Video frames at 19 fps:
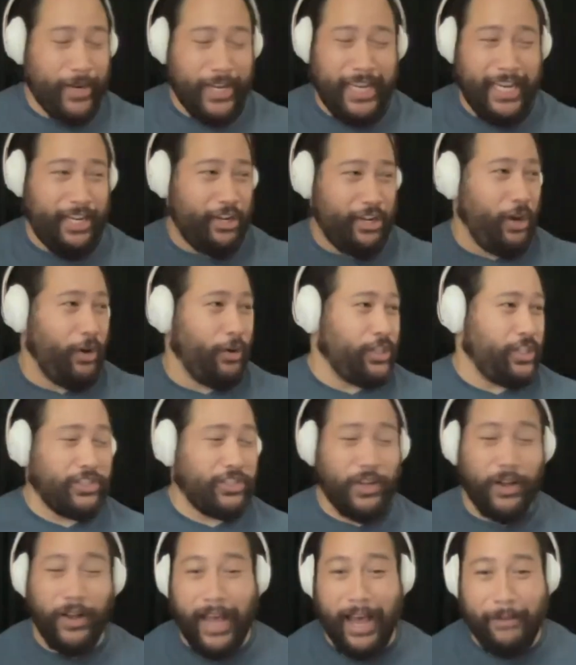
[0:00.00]
but he knows
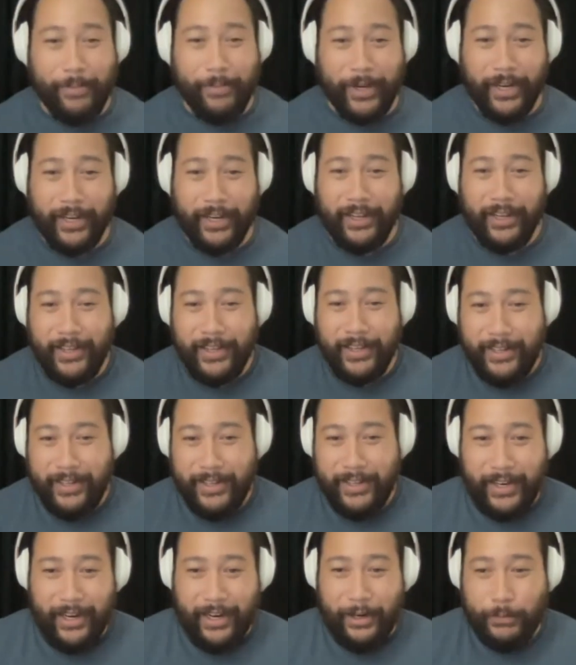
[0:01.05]
it's all happening
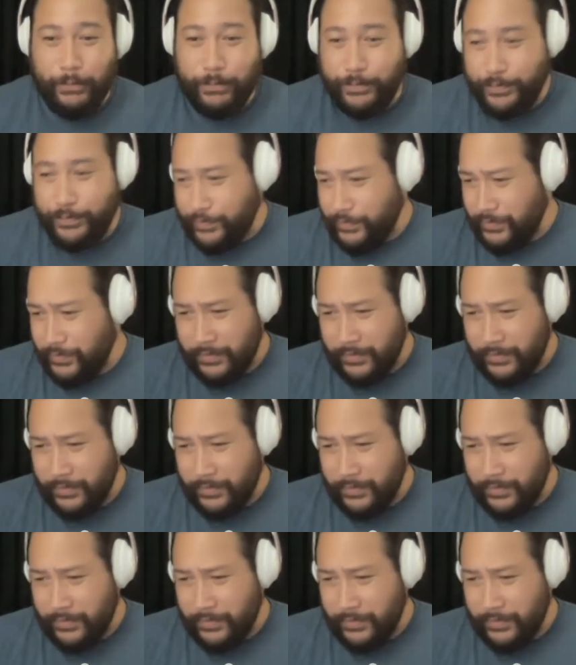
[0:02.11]
right um